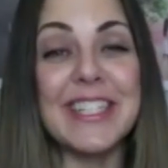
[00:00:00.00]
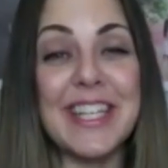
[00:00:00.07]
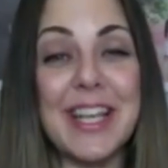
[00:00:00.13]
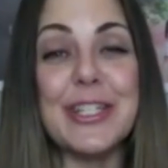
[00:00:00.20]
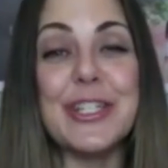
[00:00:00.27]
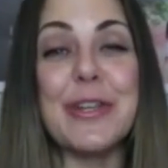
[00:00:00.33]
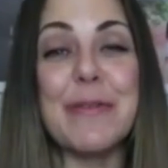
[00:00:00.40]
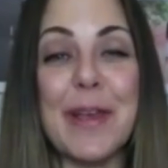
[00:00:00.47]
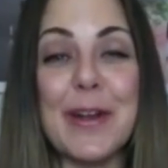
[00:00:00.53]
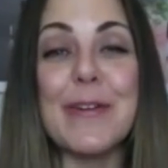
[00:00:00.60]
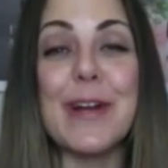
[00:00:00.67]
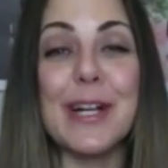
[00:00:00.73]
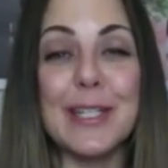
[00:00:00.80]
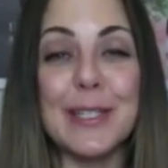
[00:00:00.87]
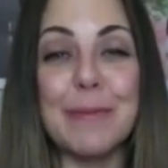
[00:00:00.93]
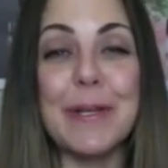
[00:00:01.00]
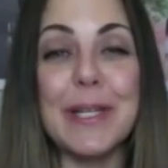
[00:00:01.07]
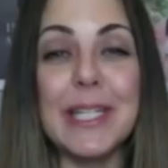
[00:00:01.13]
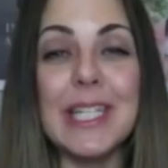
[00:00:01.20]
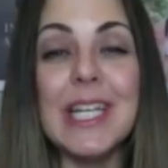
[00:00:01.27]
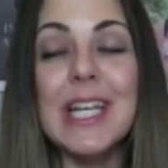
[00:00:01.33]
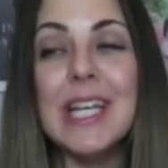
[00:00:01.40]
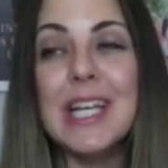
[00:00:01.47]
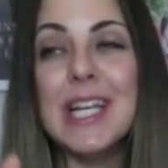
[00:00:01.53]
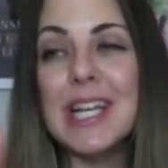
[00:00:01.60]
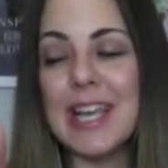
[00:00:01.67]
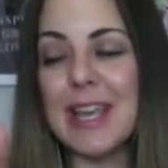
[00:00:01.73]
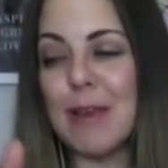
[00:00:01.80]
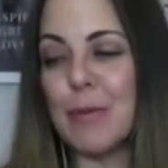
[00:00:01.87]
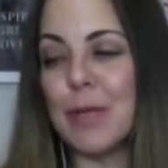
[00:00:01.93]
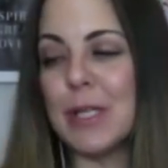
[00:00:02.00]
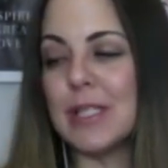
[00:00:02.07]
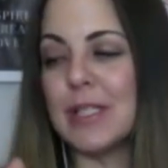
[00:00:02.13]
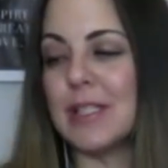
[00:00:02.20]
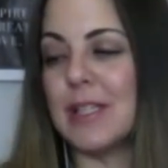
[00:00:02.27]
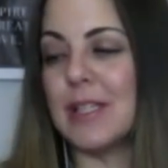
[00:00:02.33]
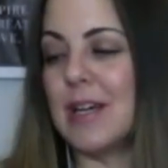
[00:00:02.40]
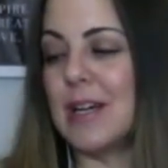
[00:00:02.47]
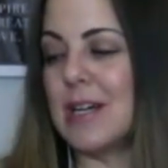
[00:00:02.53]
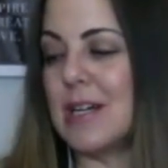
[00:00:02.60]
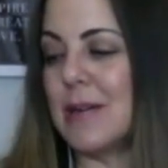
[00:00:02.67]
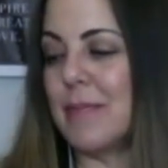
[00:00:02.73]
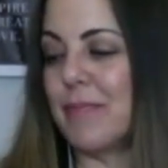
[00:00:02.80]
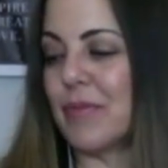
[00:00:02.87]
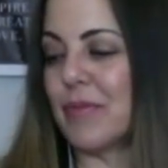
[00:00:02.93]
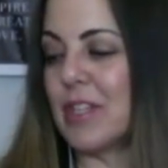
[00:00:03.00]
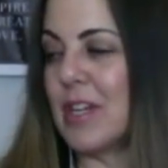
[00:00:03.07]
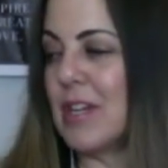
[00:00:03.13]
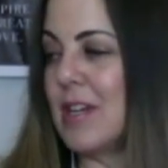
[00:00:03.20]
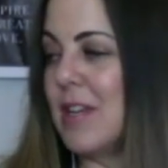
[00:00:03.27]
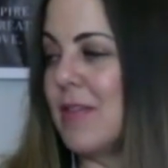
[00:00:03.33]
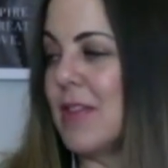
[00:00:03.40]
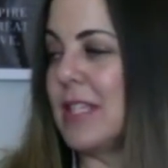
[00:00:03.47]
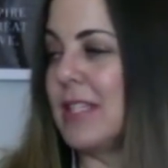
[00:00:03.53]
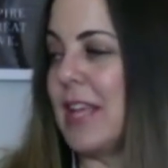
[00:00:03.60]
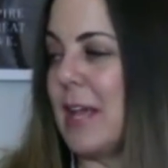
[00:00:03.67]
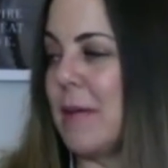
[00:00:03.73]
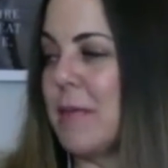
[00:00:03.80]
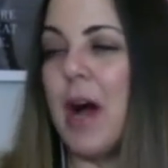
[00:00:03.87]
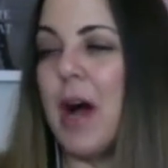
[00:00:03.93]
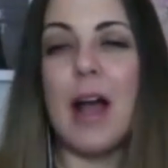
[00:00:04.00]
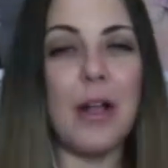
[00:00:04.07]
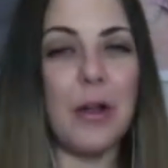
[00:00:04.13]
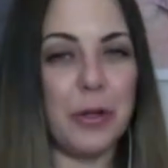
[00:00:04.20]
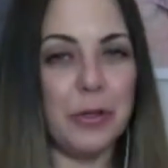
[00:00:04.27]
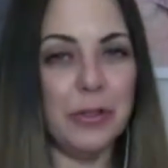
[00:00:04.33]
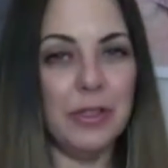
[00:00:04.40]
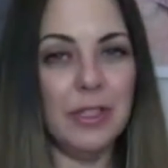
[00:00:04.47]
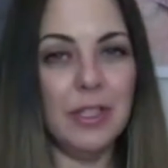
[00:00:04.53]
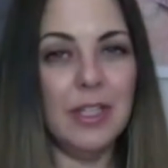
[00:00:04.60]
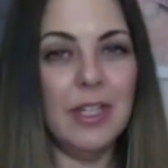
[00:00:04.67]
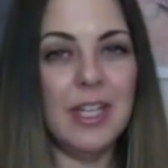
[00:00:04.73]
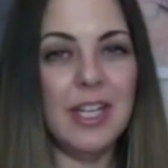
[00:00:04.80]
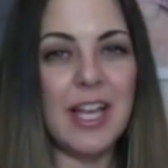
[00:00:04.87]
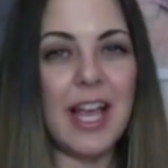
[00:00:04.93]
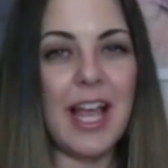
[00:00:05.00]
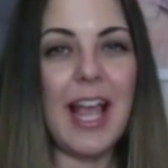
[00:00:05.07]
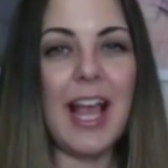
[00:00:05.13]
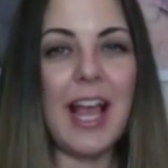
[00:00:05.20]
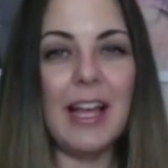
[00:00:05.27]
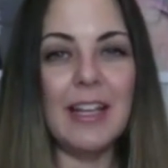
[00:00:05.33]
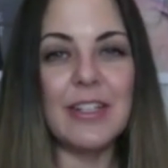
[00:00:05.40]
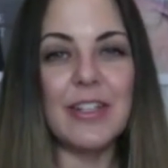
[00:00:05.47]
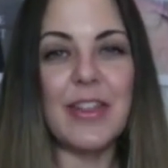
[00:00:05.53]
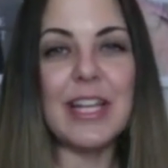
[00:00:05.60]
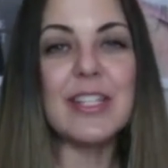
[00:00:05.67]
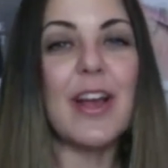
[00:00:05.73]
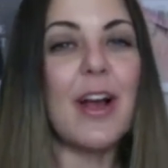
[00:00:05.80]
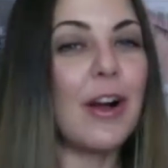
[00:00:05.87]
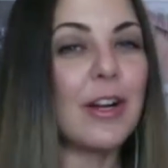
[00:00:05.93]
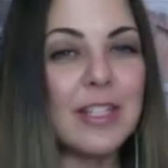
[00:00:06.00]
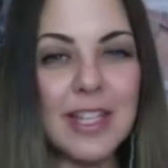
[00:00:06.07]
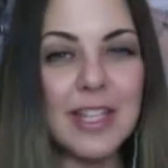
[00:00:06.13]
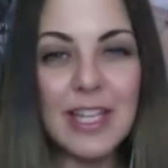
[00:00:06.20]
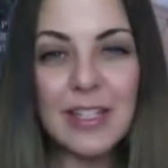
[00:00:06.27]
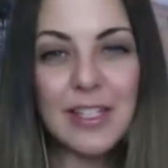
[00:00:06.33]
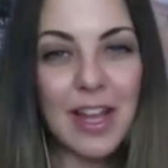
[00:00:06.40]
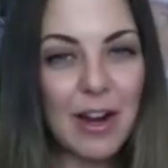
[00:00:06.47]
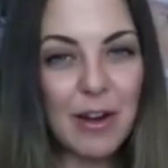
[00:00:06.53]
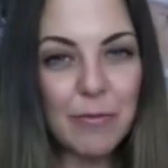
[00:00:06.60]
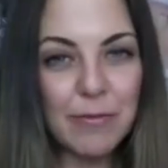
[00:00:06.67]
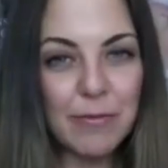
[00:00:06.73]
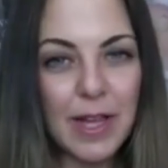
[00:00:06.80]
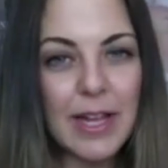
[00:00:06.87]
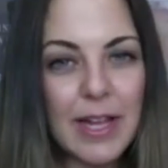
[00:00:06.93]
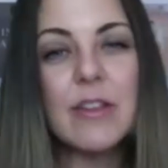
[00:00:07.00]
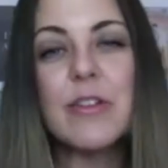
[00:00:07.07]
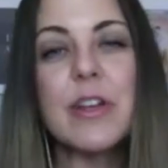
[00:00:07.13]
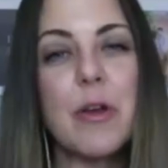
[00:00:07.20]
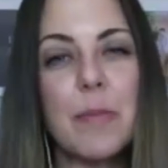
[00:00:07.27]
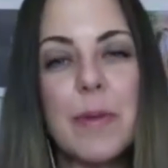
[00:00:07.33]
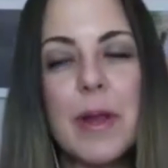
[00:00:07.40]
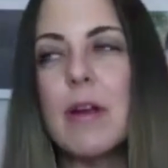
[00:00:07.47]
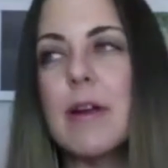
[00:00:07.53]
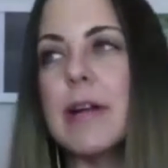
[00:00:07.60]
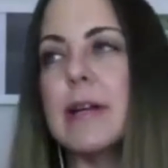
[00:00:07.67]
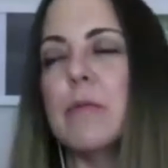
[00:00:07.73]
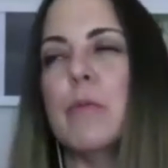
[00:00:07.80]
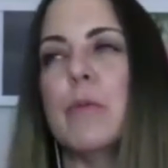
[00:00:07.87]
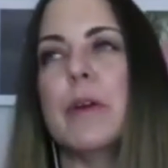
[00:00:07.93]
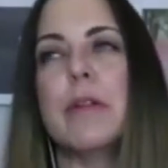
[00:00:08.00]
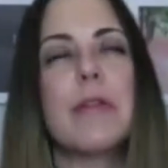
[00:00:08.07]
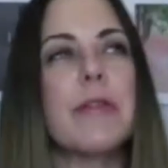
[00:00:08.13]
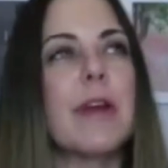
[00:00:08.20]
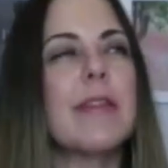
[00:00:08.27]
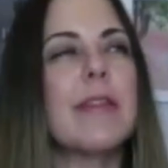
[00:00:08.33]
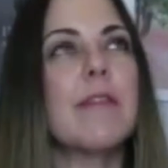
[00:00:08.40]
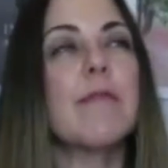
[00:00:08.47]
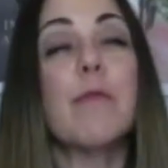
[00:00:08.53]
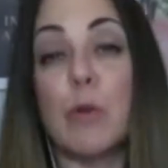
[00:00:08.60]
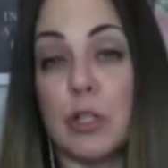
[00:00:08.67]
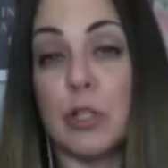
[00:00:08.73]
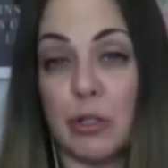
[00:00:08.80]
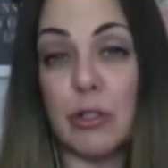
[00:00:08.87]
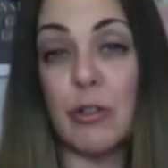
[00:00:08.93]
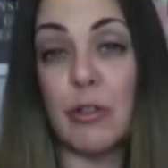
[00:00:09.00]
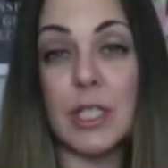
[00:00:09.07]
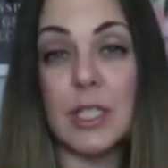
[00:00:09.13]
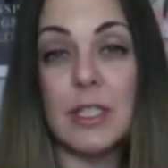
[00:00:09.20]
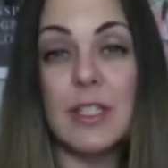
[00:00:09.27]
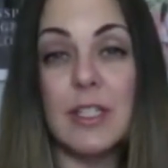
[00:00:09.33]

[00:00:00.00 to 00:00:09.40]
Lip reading: Yeah, she met her husband. He was in the same aisle, and they talked the entire flight. They're now married with, I think, 4 children.